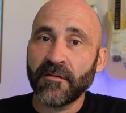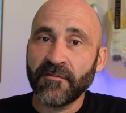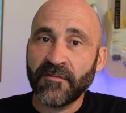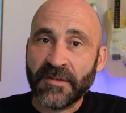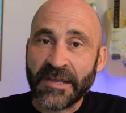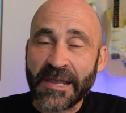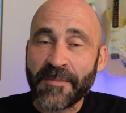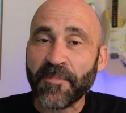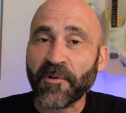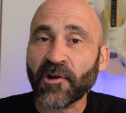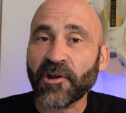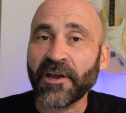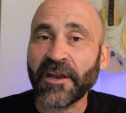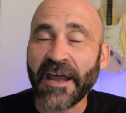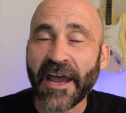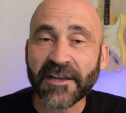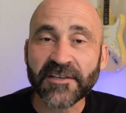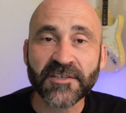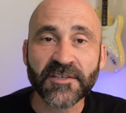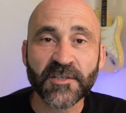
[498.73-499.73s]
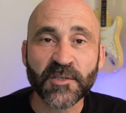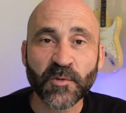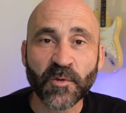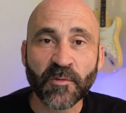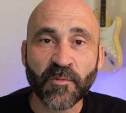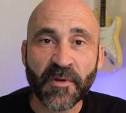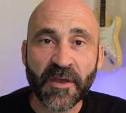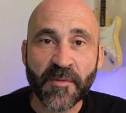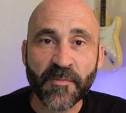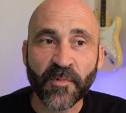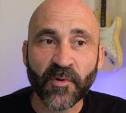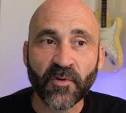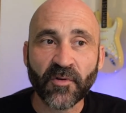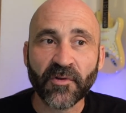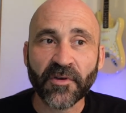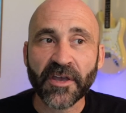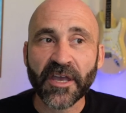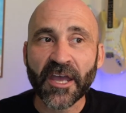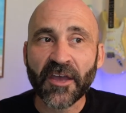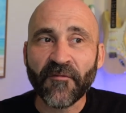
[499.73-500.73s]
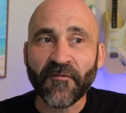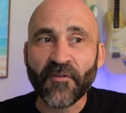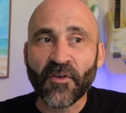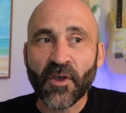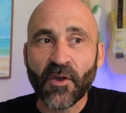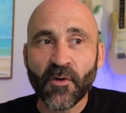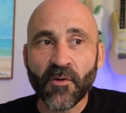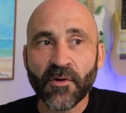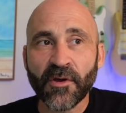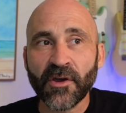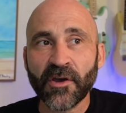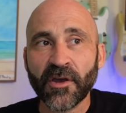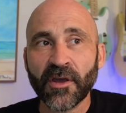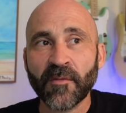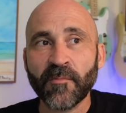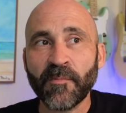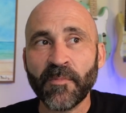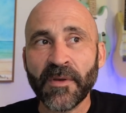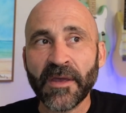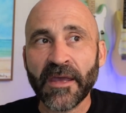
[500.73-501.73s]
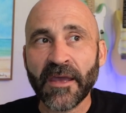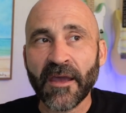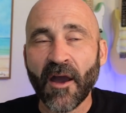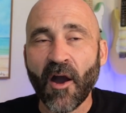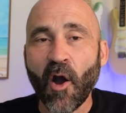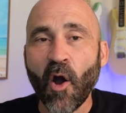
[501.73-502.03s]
deeper connections with people if you could be